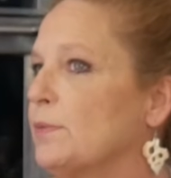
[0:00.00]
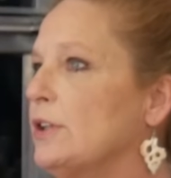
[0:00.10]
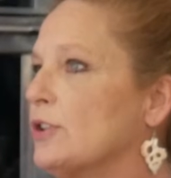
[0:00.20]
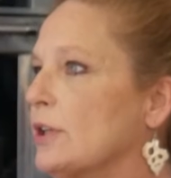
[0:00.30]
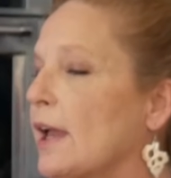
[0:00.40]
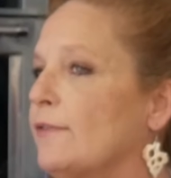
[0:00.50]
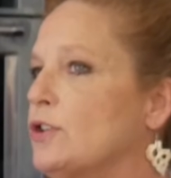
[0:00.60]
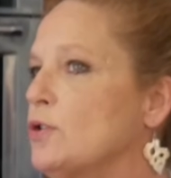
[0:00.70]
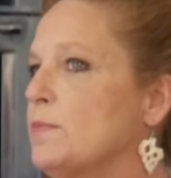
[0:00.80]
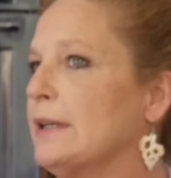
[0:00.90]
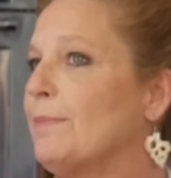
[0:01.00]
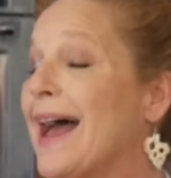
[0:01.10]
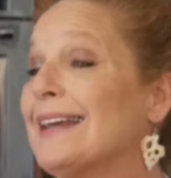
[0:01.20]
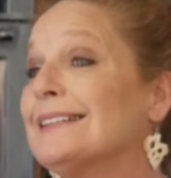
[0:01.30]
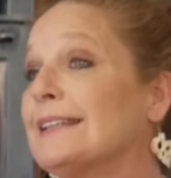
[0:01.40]
We usually have 2 big
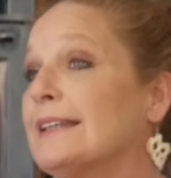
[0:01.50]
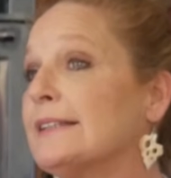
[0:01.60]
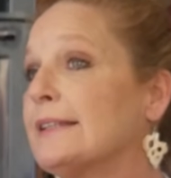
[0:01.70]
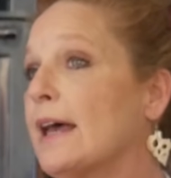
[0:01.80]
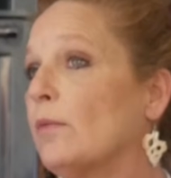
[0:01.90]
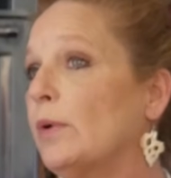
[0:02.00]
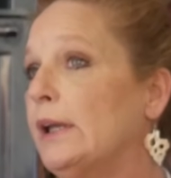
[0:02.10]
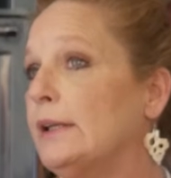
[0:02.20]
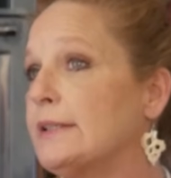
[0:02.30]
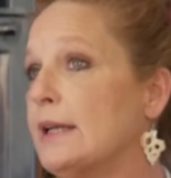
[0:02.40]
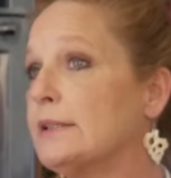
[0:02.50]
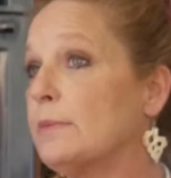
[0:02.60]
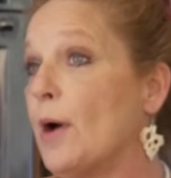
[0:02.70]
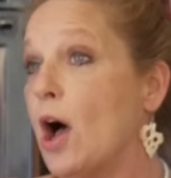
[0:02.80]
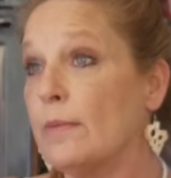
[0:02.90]
bags of this that we take to
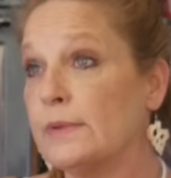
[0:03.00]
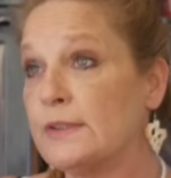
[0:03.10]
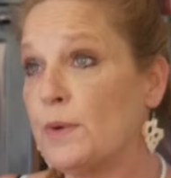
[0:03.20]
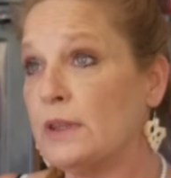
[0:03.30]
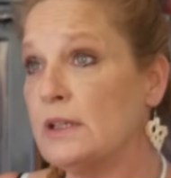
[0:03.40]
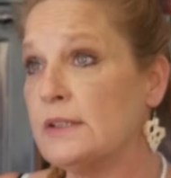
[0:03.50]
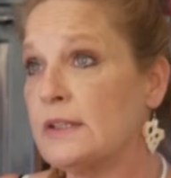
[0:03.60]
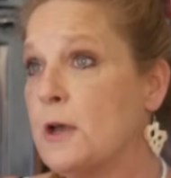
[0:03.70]
the Bahamas with us.